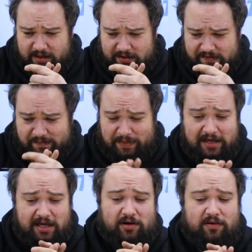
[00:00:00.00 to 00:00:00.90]

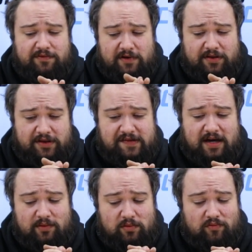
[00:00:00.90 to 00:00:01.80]
Speaking of, this
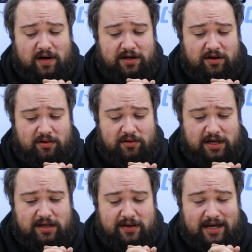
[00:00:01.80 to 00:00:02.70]
car will run
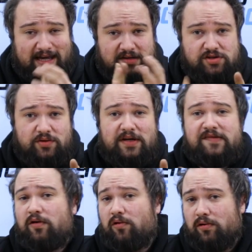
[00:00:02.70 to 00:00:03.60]
on either a
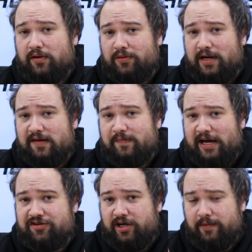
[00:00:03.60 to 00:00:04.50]
2S or a 3S
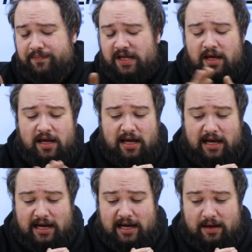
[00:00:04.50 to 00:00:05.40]
battery.
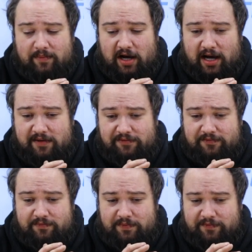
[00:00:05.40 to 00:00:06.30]
I
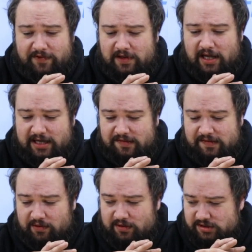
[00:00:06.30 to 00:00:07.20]
feel like
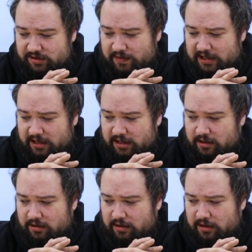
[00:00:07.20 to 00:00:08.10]
it's going to be
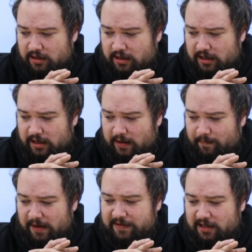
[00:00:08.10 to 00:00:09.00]

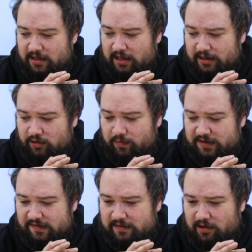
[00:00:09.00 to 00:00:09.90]
maybe a little
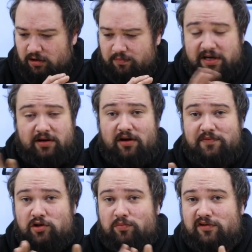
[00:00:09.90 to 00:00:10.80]
bit slow, but
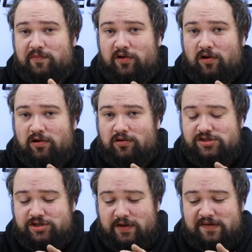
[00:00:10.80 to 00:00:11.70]
hopefully it'll prove me wrong on
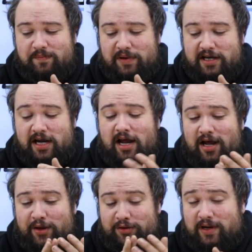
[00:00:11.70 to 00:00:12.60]
2S. But
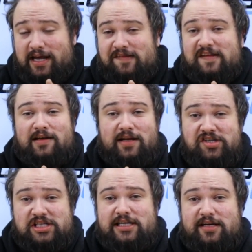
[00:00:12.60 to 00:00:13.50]
3S, it
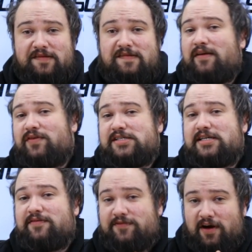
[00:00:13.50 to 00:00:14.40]
allegedly does
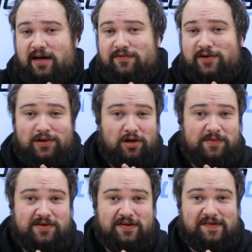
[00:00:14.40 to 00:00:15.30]
75
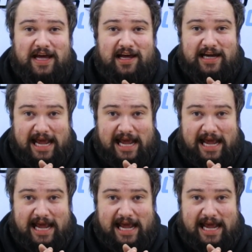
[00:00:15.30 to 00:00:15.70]
kilometers an